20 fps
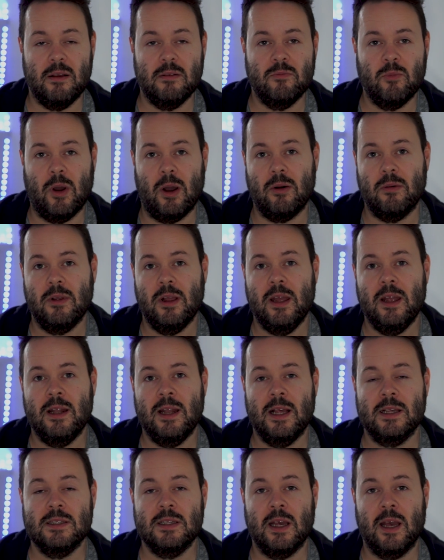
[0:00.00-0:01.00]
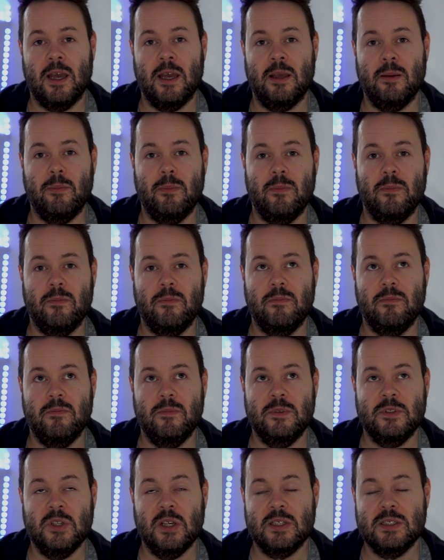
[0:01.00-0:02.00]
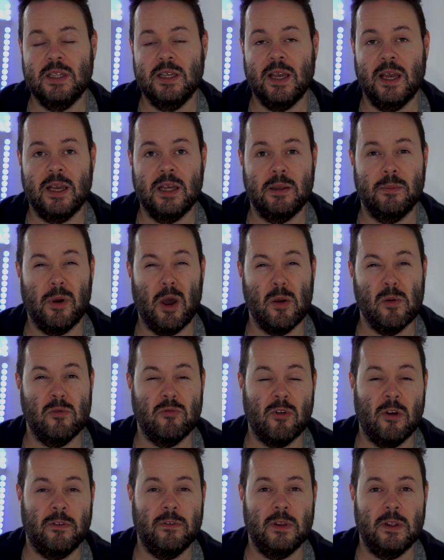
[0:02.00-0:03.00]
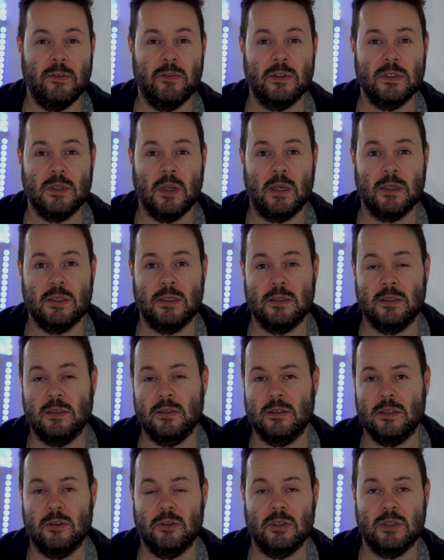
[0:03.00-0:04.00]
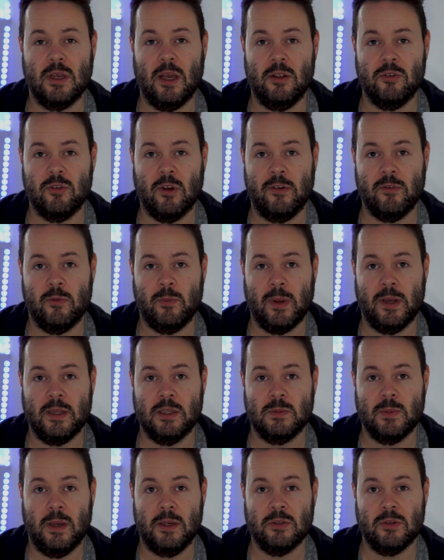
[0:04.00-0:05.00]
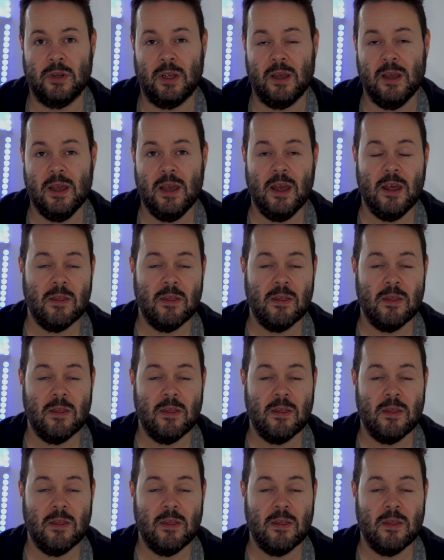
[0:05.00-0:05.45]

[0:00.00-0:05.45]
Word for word: well, let's say 60 gig at the moment roughly for Star Citizen, so just get a drive with plenty of space on it.